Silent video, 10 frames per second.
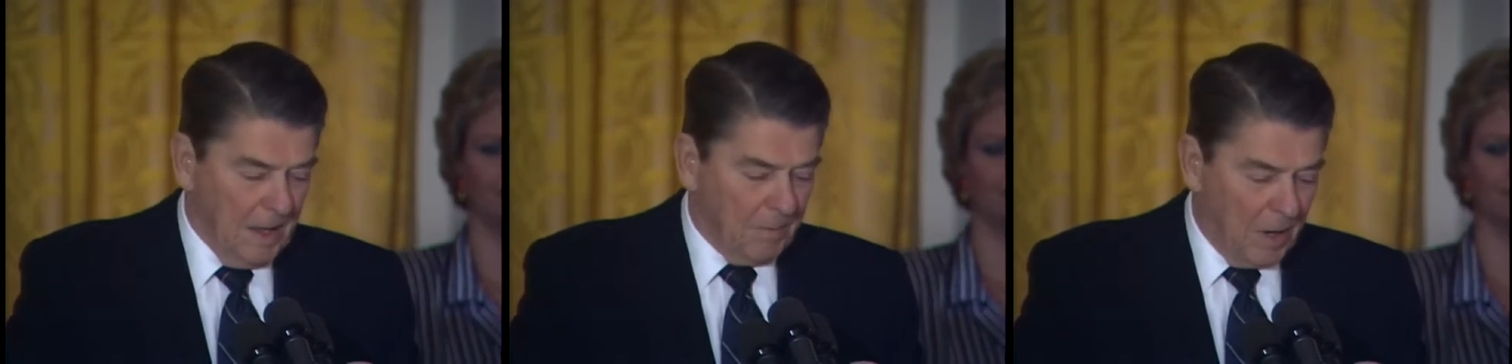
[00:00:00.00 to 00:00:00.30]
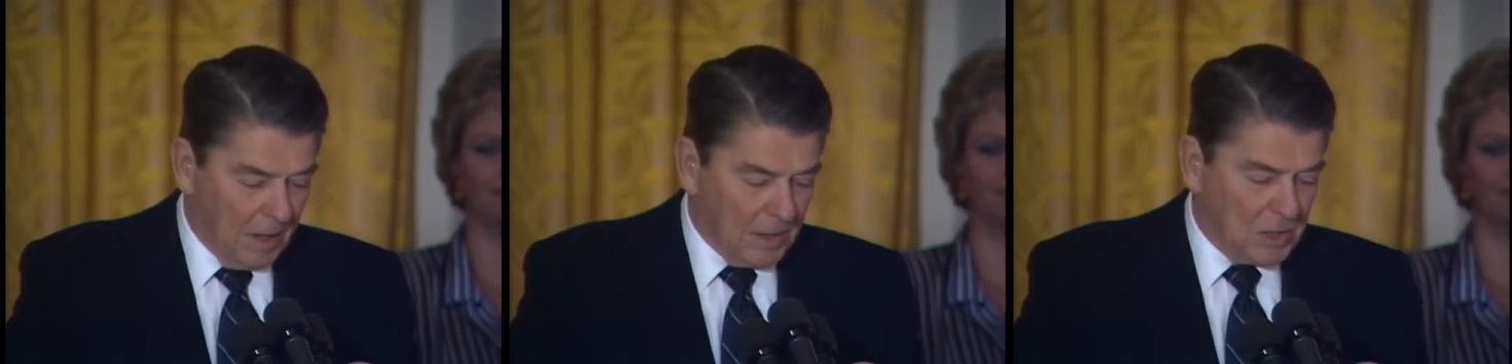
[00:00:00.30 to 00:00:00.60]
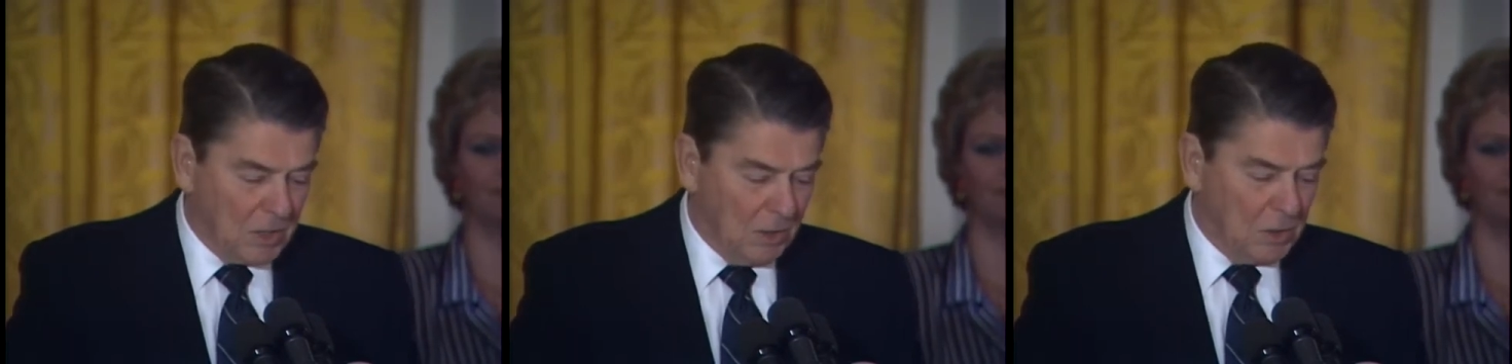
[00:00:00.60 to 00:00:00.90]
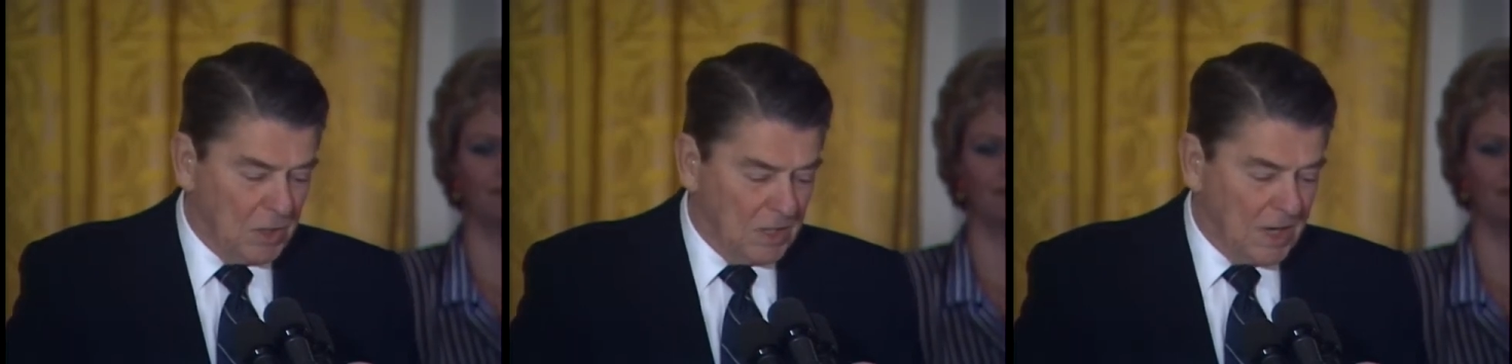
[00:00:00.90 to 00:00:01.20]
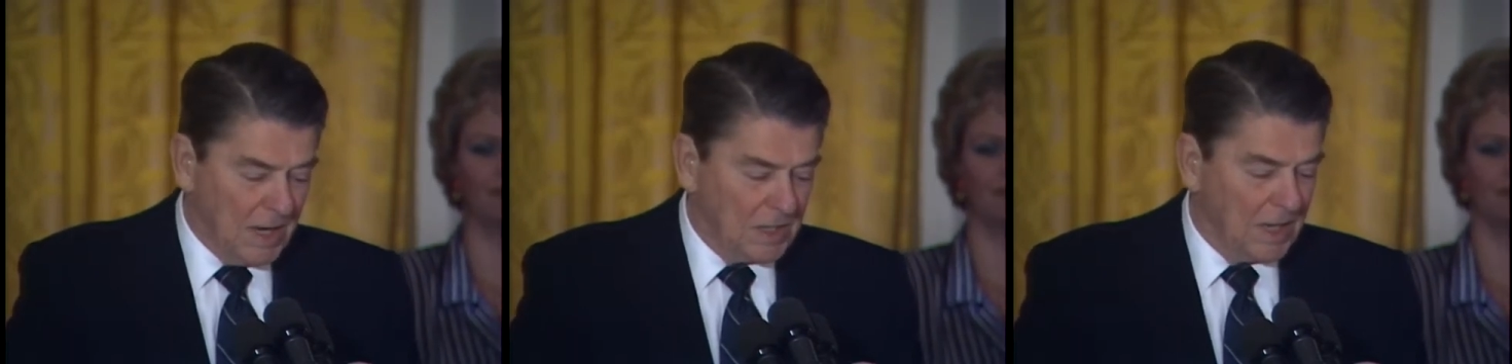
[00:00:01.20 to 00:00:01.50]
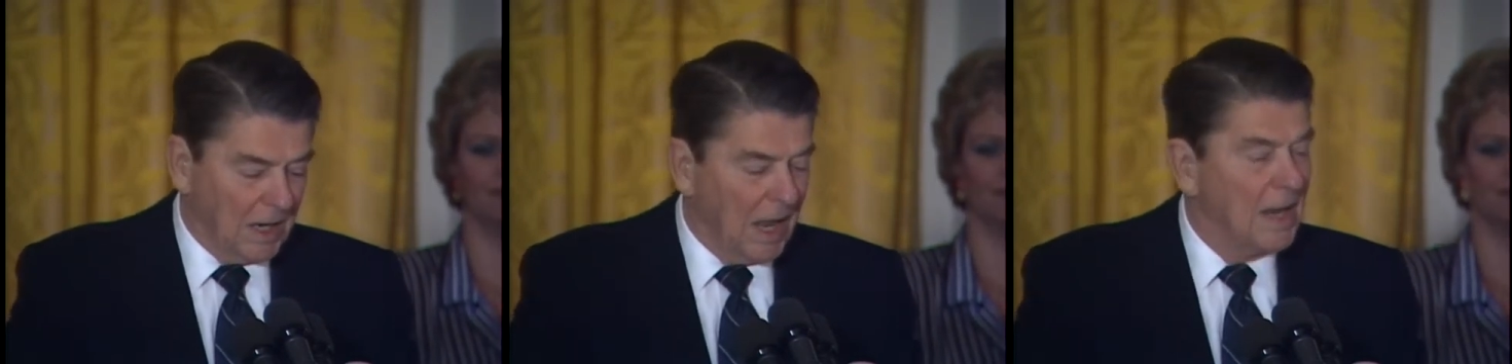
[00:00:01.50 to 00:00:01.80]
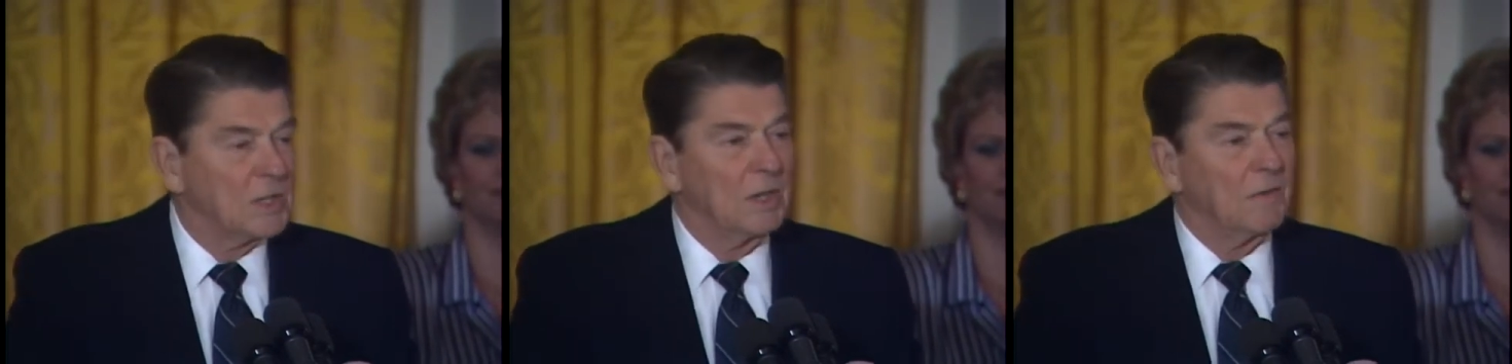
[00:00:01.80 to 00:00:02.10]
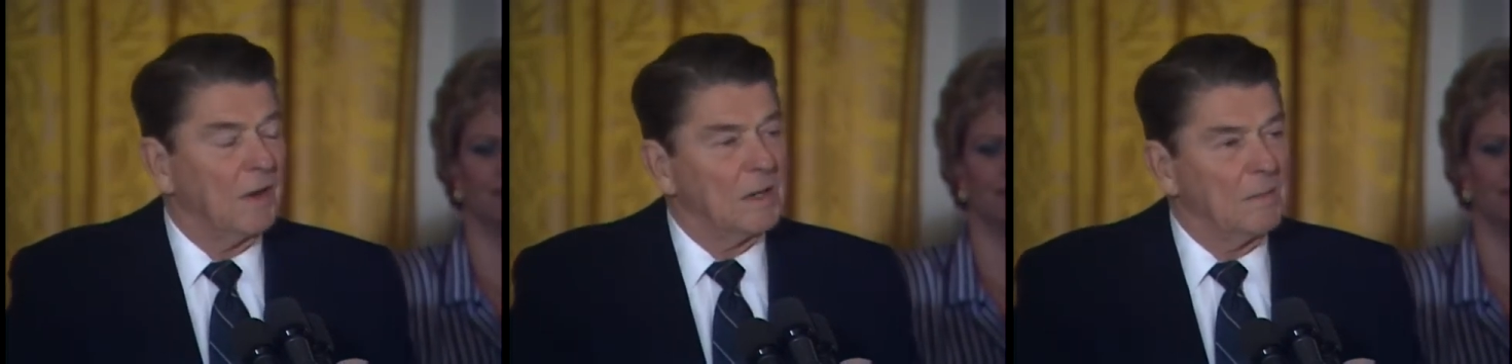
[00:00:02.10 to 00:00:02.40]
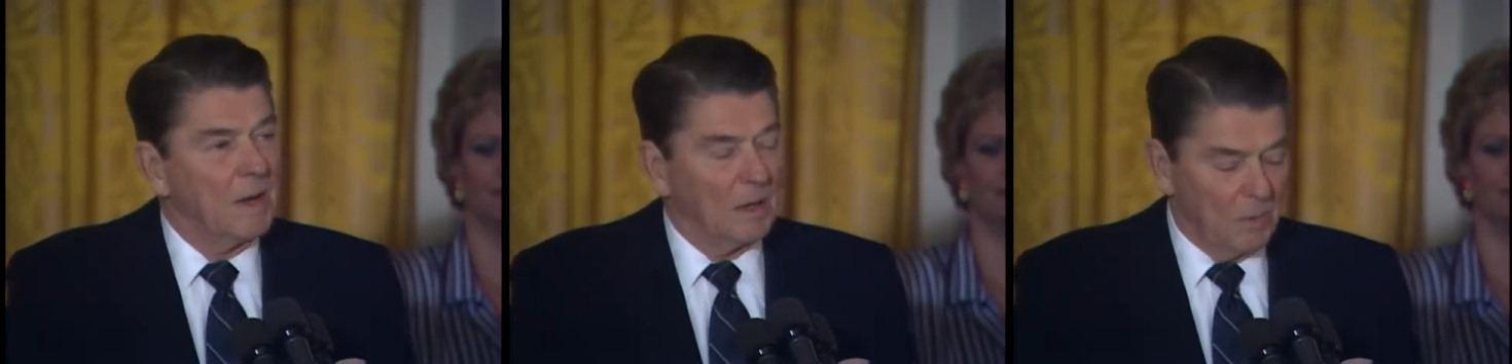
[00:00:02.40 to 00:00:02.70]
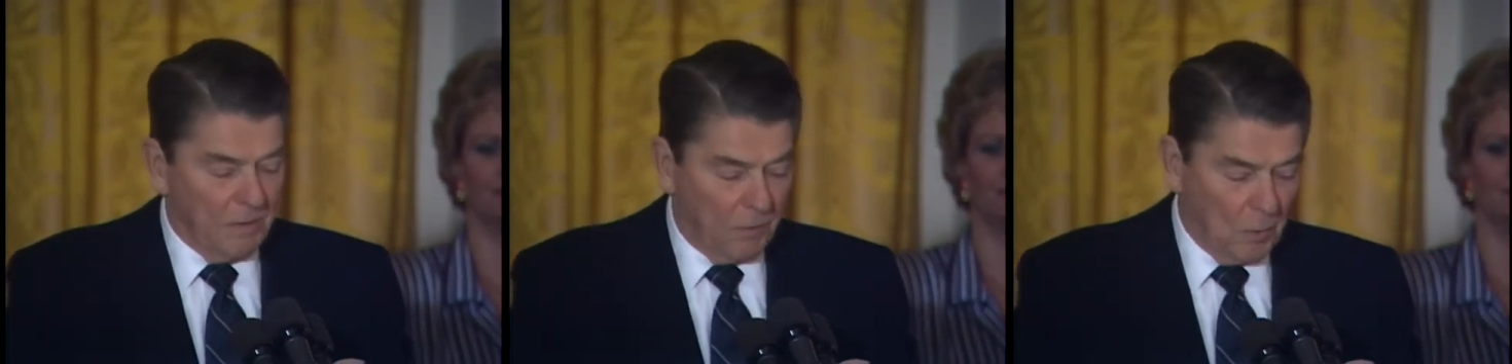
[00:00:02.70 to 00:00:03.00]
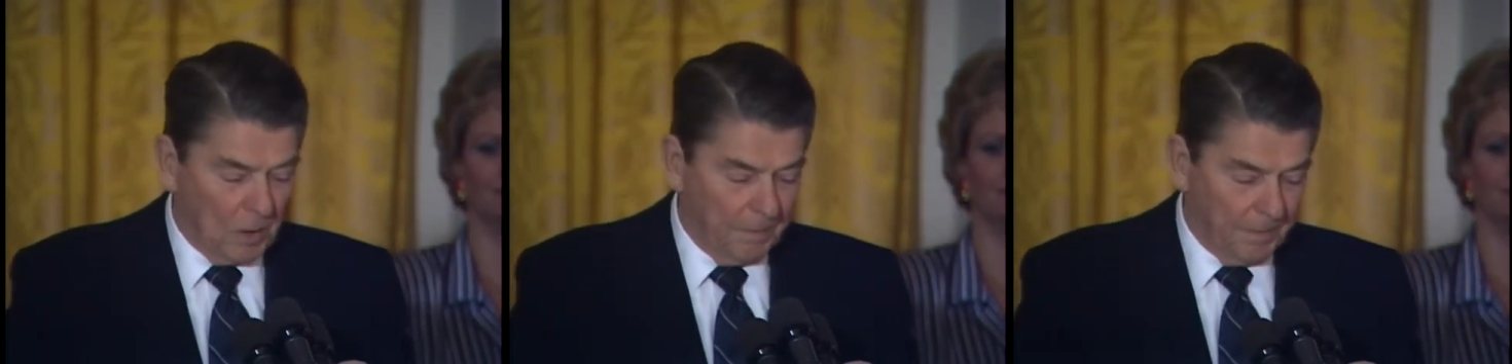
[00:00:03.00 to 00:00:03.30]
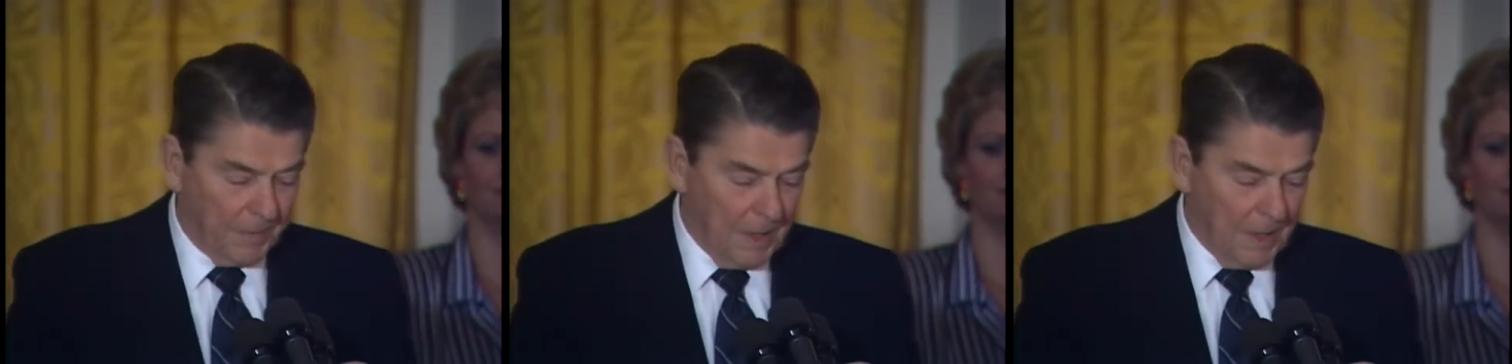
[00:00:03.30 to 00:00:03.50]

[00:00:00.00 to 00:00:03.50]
Part of the solution, as I say, lies in fundamental reform.